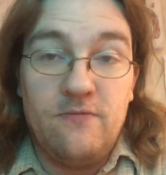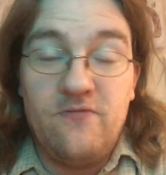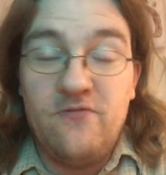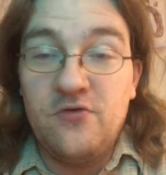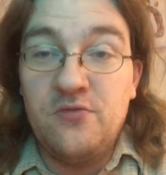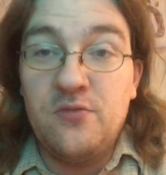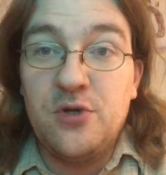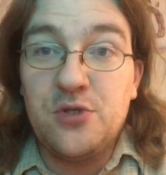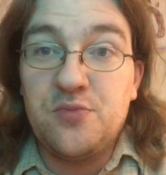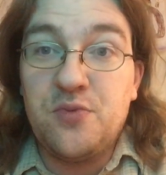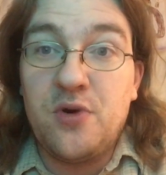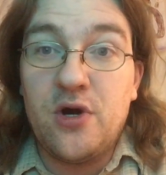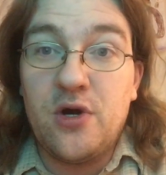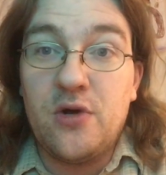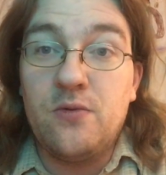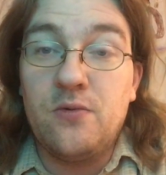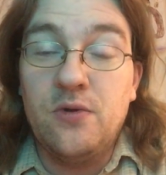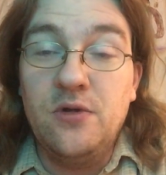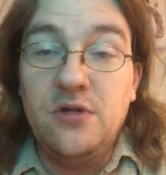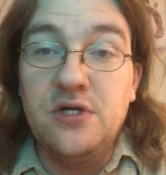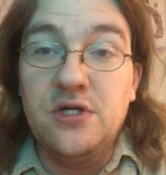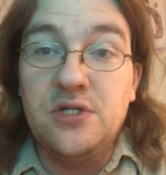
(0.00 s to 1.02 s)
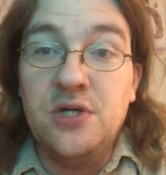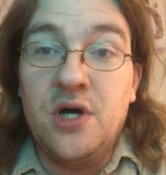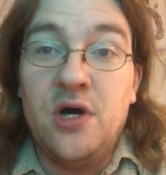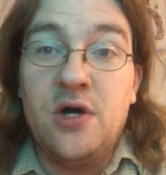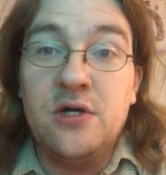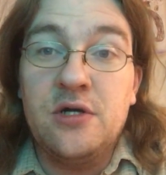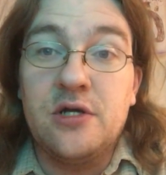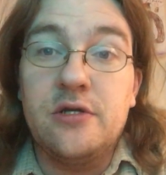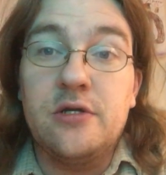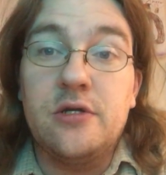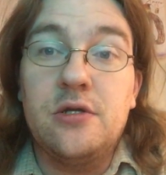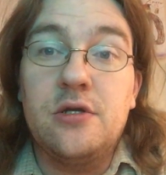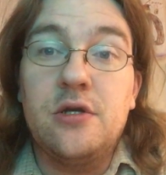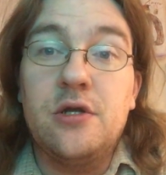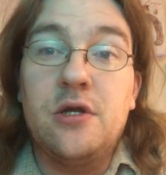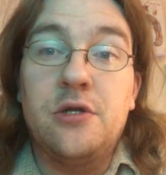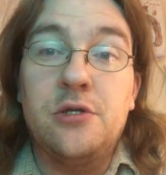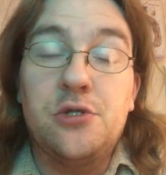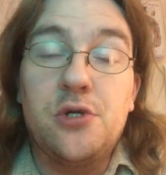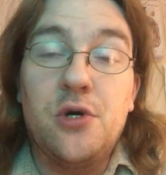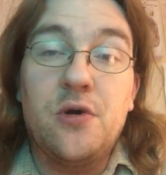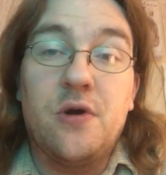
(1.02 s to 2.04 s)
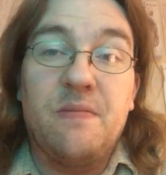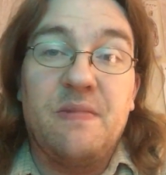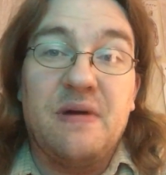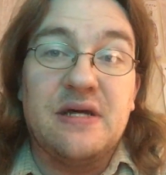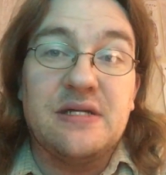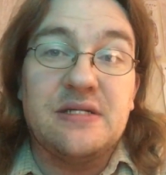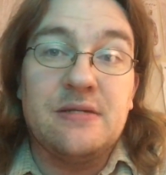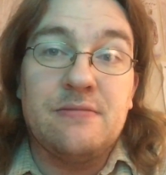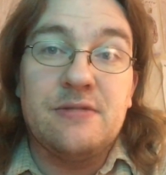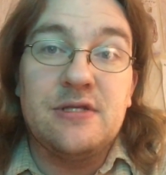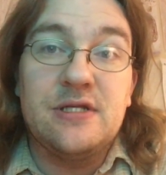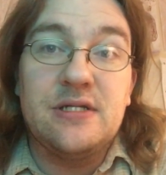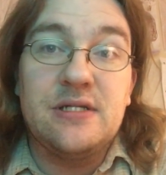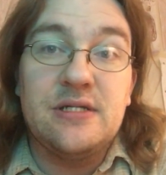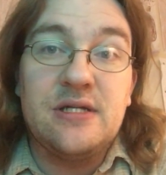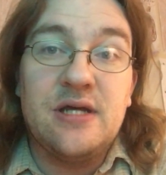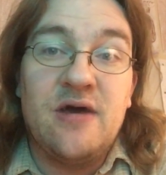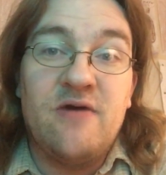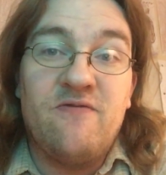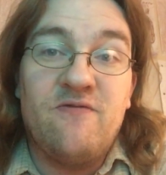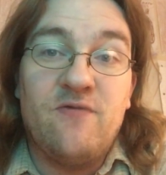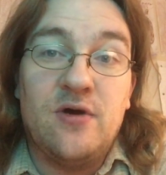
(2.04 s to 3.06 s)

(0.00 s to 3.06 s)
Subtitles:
for the most part, really talk and joke about some of this stuff